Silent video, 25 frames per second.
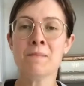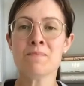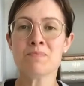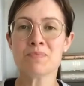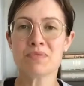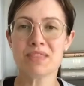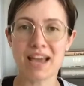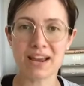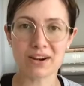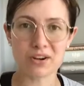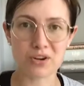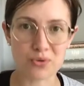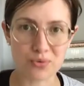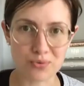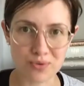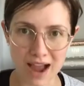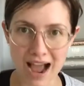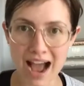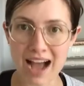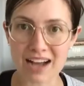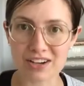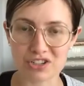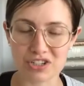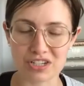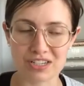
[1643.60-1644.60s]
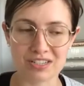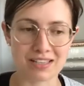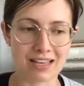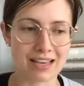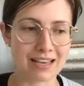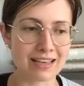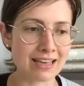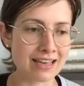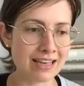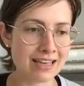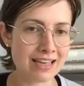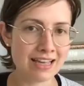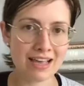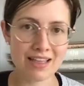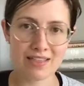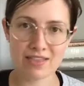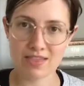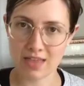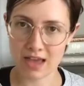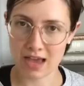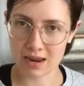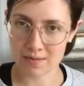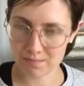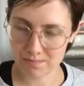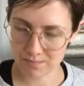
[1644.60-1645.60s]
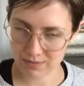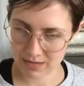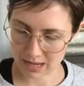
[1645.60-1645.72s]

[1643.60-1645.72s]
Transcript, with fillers: that crash is like that